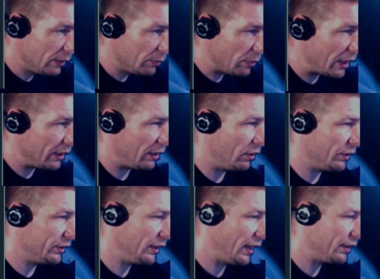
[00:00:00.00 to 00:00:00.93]
But the
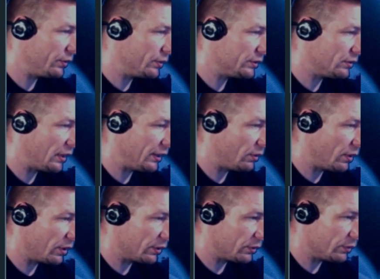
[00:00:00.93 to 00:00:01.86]
only thing I do is, and I know how
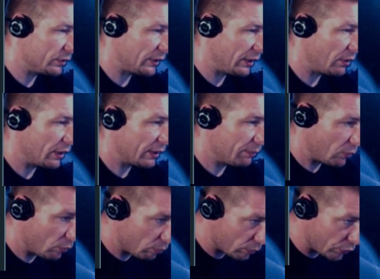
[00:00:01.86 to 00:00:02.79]
to do is, I know how to
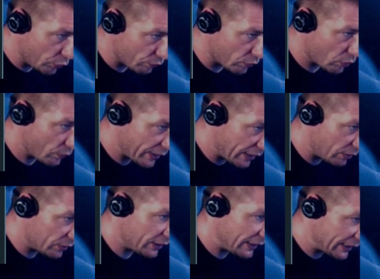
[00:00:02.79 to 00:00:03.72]
maneuver
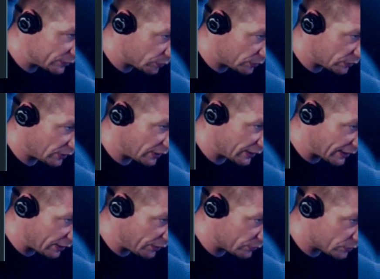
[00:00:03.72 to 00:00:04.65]
around, and that's what you need to
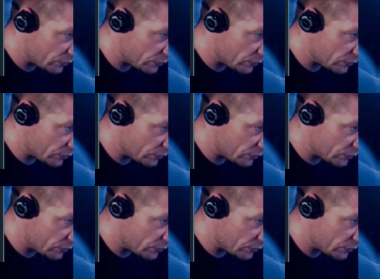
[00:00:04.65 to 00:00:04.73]
get used